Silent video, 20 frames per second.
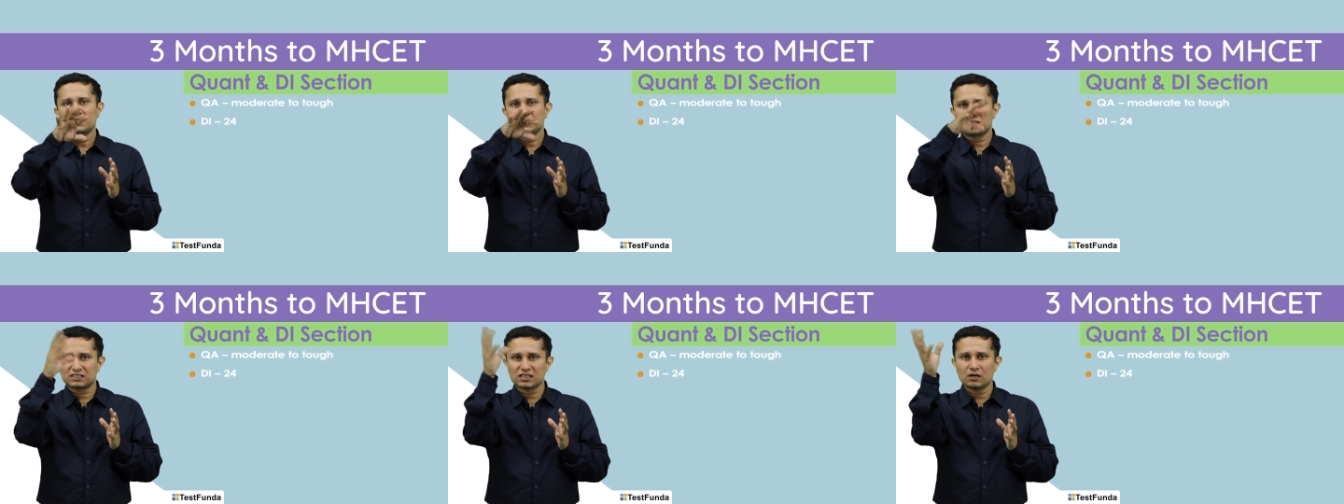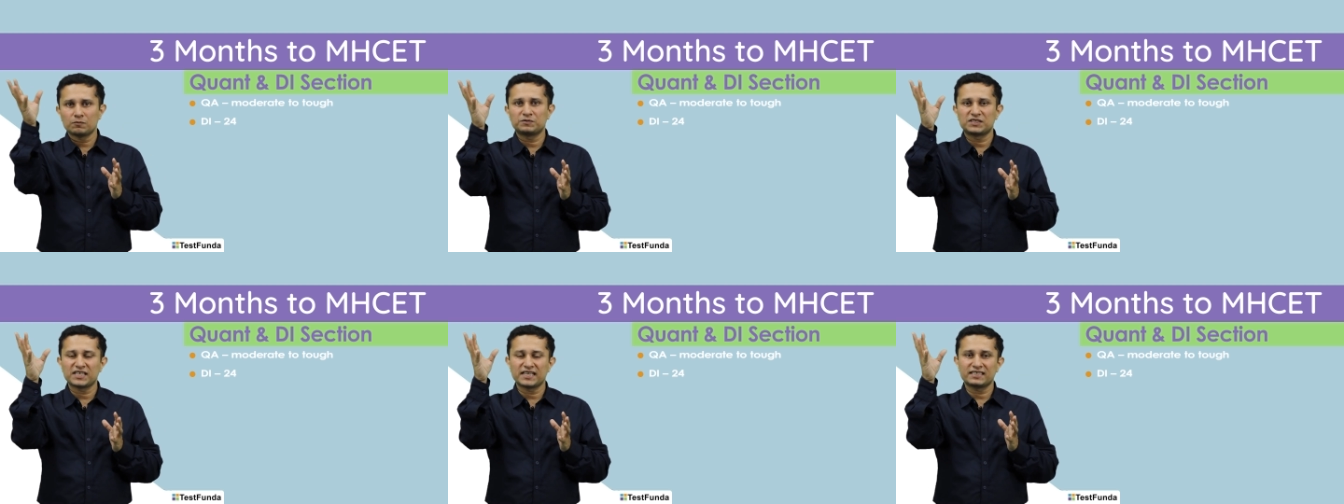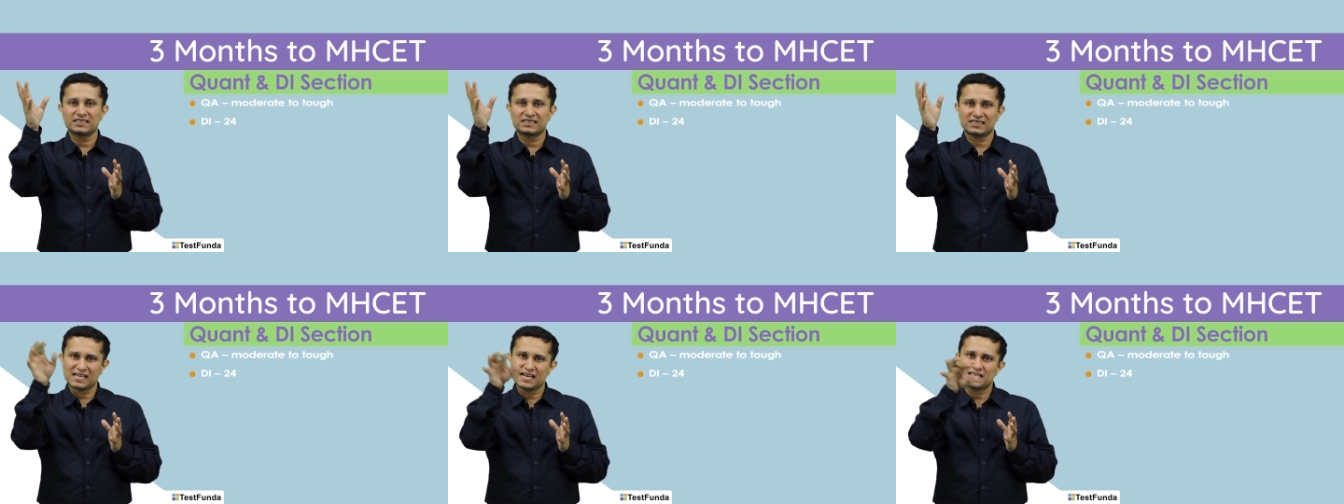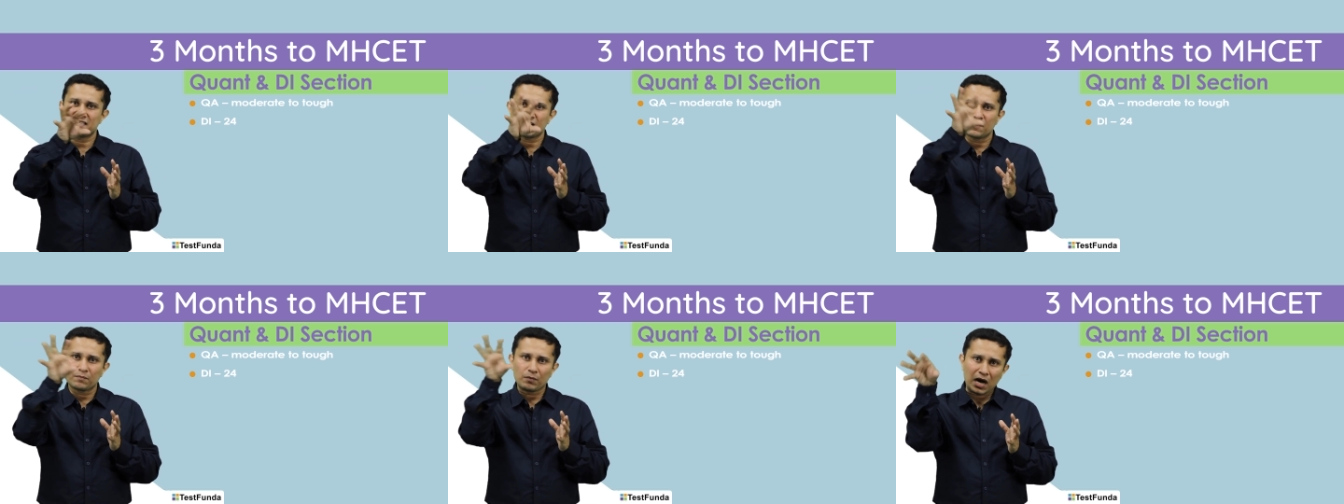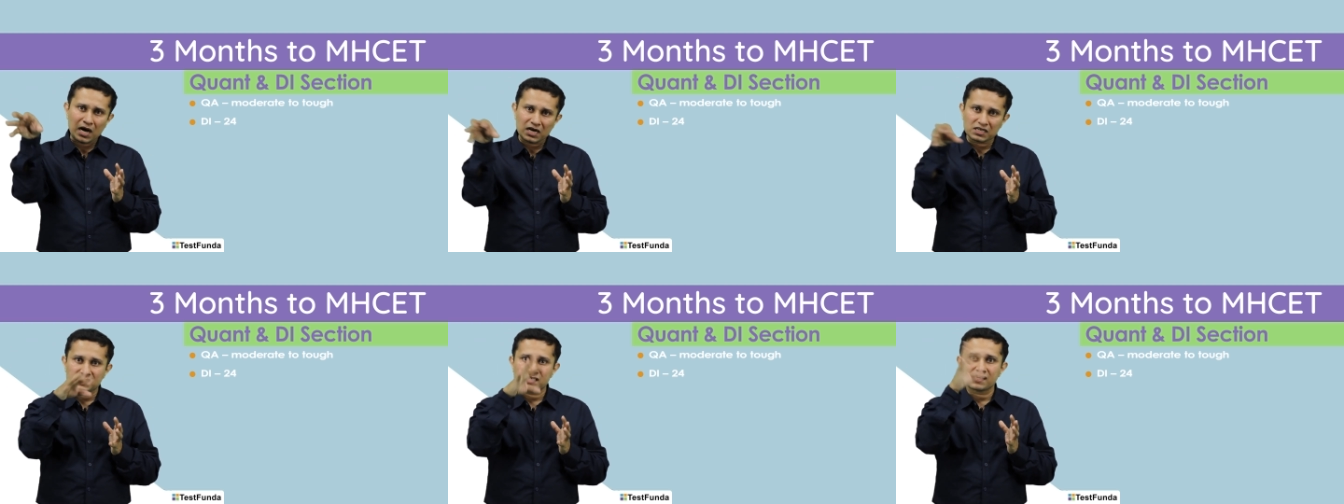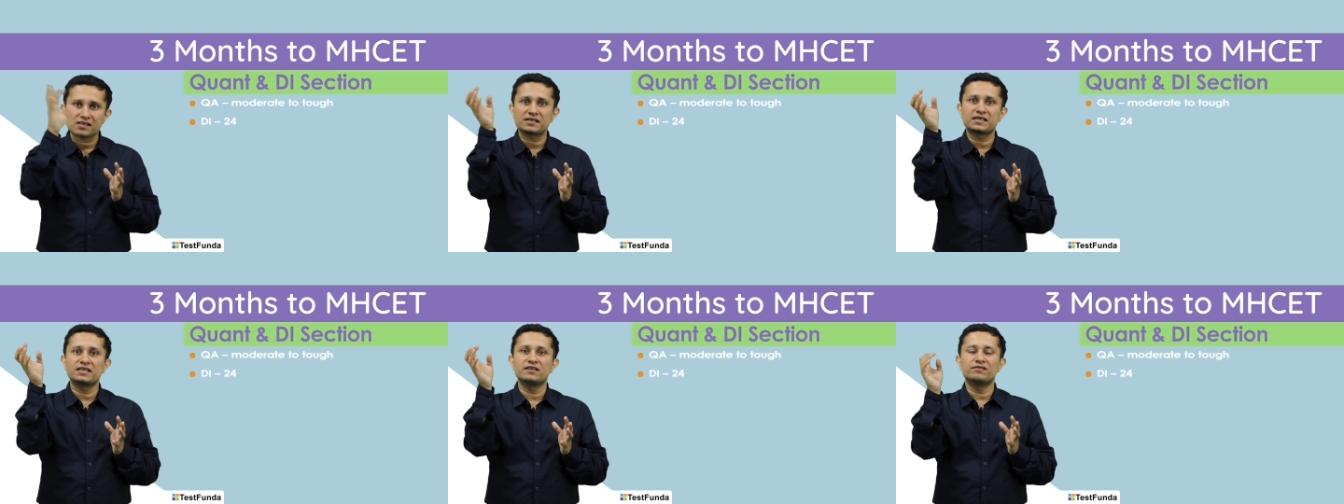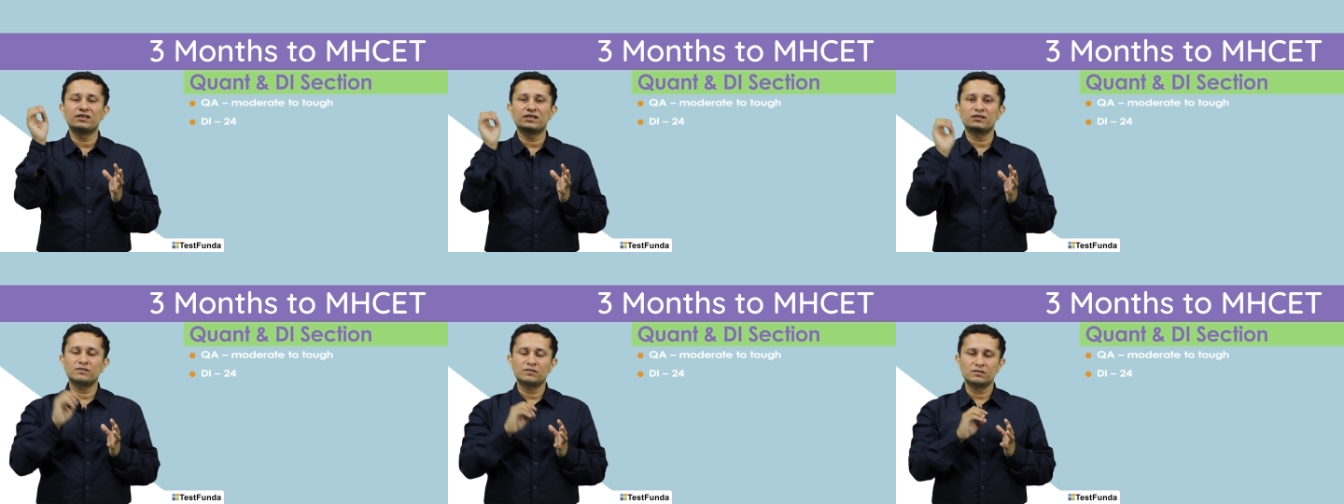subjects, and their marks are
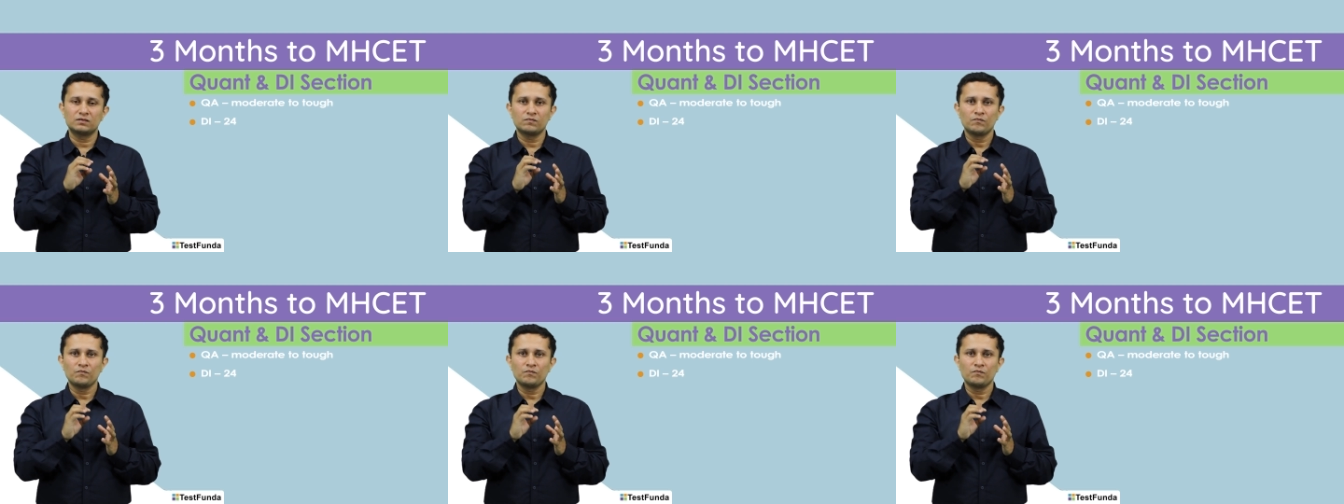given.